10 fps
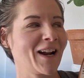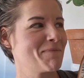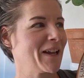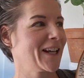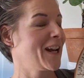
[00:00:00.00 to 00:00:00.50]
I'm
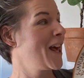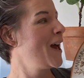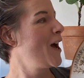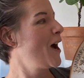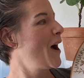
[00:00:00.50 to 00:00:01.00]
in it.
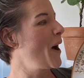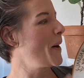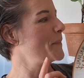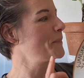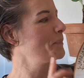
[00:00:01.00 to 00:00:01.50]

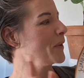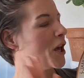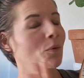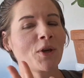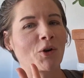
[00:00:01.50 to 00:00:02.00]

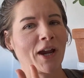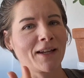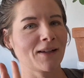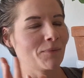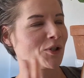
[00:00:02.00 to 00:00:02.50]
It'll be
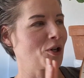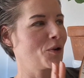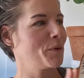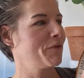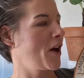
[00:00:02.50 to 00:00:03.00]
great. I'm sure it'll
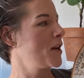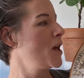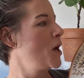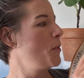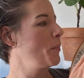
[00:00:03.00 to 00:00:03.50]
be fun,
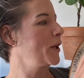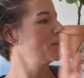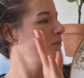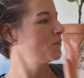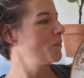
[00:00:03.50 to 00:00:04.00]
but
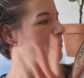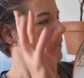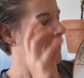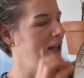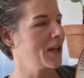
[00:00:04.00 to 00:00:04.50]

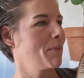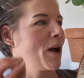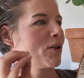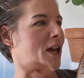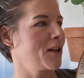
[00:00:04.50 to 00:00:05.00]
thinking
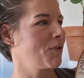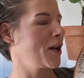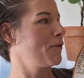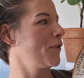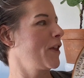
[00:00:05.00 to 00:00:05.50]
about getting
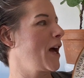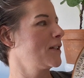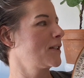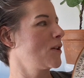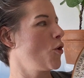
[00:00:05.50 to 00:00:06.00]
ready for that
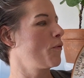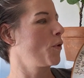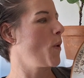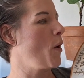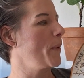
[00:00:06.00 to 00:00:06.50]
is
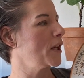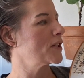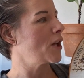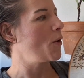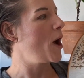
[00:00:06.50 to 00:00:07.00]
overwhelming.
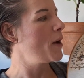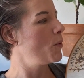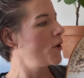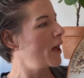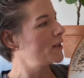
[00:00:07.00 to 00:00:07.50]
So I will
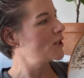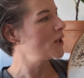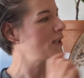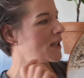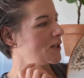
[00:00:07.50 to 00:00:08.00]
get to
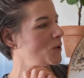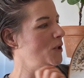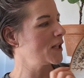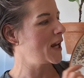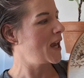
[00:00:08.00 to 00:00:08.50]
this as soon
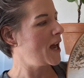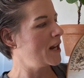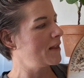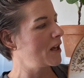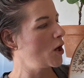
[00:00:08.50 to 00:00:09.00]
as I can,
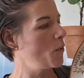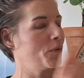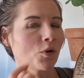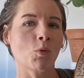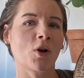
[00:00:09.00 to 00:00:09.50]
and then
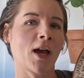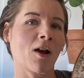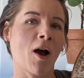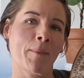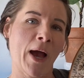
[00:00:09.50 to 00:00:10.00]
hopefully we'll get
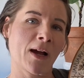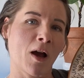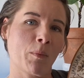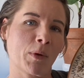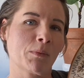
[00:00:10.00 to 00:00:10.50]
caught back
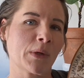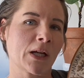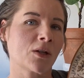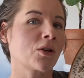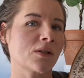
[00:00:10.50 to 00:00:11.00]
up and be
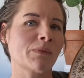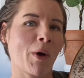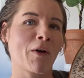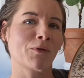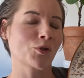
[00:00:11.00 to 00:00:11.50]
in a good
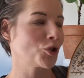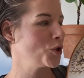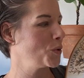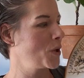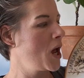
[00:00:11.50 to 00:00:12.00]
spot for
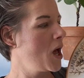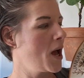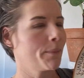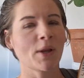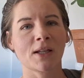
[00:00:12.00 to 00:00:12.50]
June.
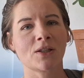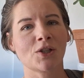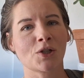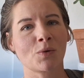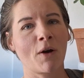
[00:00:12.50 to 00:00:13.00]
I plan to
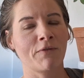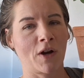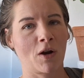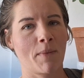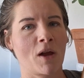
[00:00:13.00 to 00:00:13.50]
do a
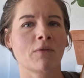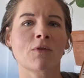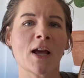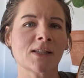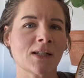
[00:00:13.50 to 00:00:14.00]
fair amount of
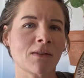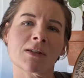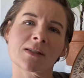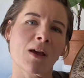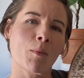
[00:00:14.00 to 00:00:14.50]
resting
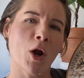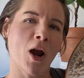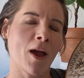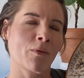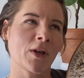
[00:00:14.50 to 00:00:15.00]
this summer.
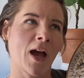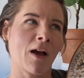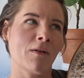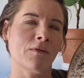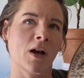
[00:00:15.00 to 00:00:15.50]
I only
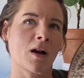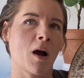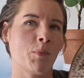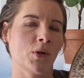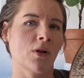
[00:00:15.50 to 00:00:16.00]
have a
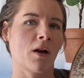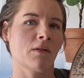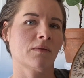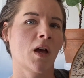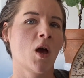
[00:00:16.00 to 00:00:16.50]
couple
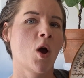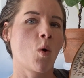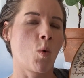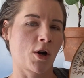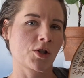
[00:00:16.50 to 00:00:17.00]
of
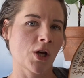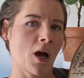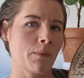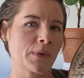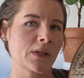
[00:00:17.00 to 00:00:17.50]

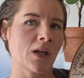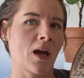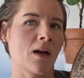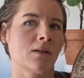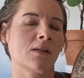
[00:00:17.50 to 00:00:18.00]
workshops
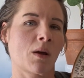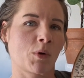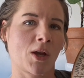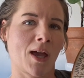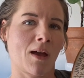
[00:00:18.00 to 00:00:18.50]
and
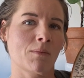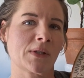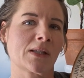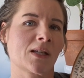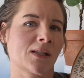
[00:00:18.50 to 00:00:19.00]
summer
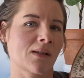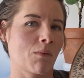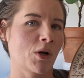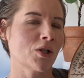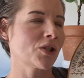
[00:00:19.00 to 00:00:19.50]
camps this
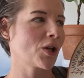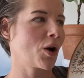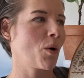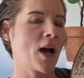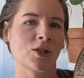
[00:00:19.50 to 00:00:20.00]
summer,
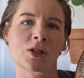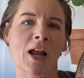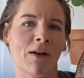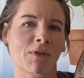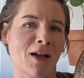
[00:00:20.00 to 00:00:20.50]
so I should
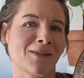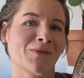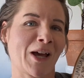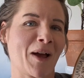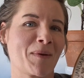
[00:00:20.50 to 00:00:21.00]
have lots of
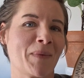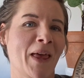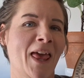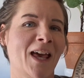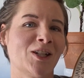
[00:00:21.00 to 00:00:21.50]
time
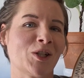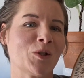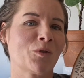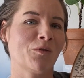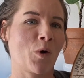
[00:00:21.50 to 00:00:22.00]

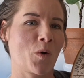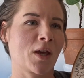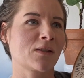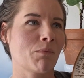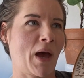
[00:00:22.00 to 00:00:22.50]
to
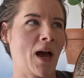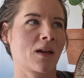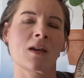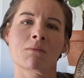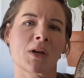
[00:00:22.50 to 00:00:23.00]
focus back
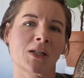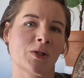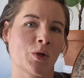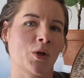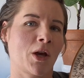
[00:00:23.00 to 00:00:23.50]
in my
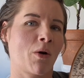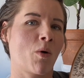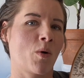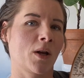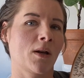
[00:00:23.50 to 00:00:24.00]
studio
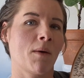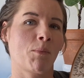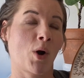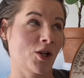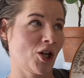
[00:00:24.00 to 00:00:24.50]
on
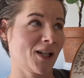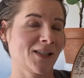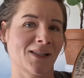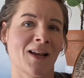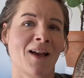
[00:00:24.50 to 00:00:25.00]

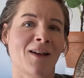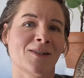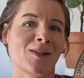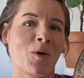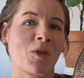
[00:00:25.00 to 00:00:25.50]
projects.
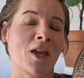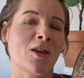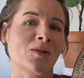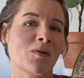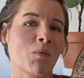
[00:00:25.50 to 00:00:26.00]
So thank
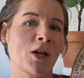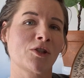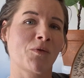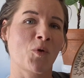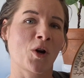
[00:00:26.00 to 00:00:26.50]
you so much
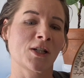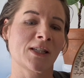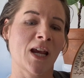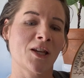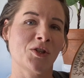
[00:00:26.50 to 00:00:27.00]
for
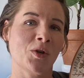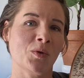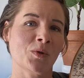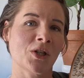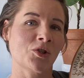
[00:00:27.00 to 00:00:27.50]
staying
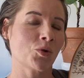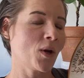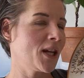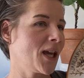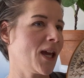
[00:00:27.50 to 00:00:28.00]
tuned,
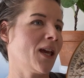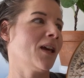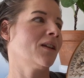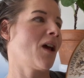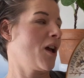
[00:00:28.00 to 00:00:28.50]
joining
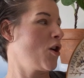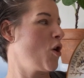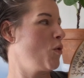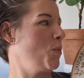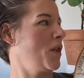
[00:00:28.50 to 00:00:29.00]
in. I
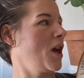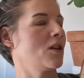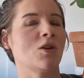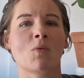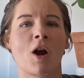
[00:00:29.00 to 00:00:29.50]
hope that
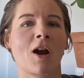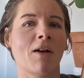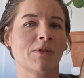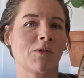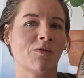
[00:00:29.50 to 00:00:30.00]
you are
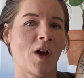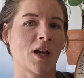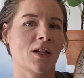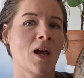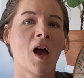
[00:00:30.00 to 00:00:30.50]
having
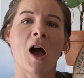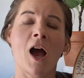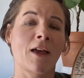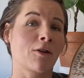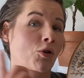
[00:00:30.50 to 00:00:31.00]
fun
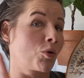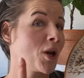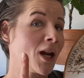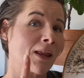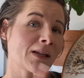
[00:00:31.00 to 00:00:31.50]
either
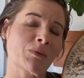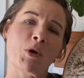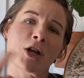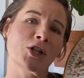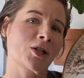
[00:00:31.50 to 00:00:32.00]
creating this
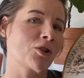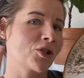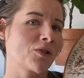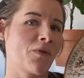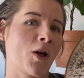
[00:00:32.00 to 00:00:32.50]
project or
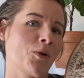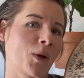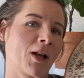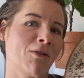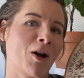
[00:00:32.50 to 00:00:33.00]
just
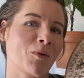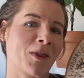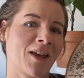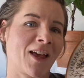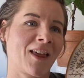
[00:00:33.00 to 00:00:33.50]
following along
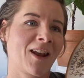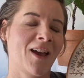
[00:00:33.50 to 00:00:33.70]
with it.